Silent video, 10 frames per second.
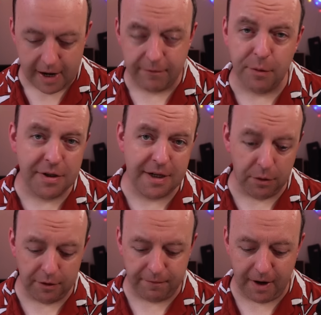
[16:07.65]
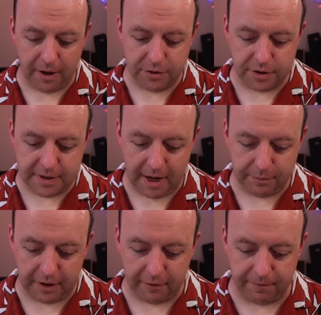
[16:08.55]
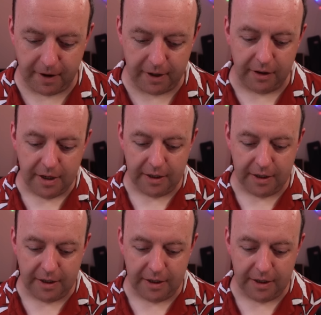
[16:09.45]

If you want to see all the files, just tap the little file